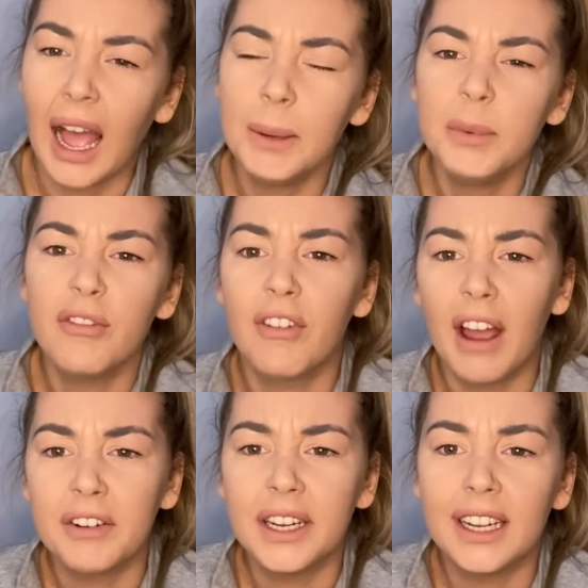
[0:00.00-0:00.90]
a
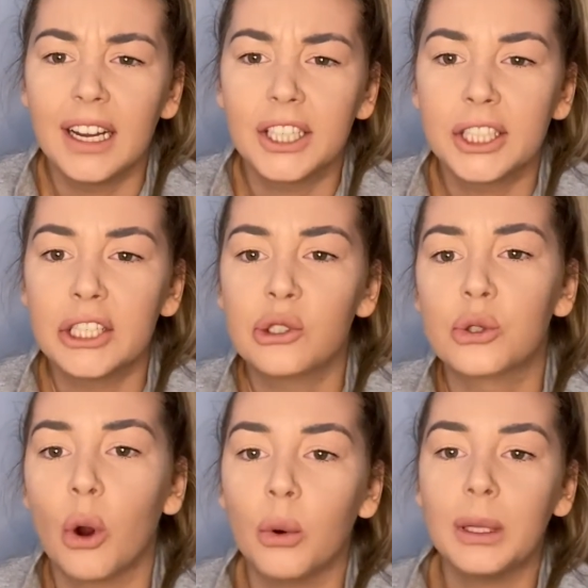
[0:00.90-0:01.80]
very
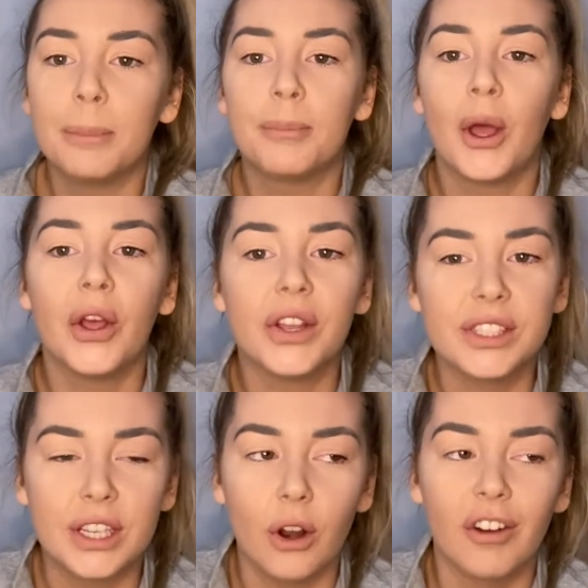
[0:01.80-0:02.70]
controlling
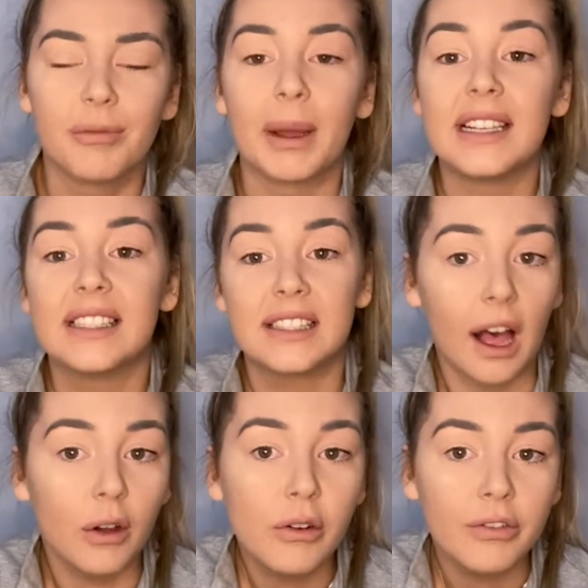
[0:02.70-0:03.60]
person of
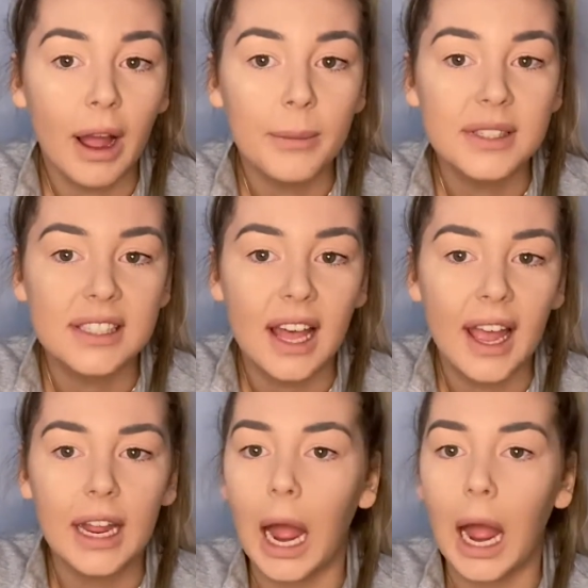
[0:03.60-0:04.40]
myself, I would say.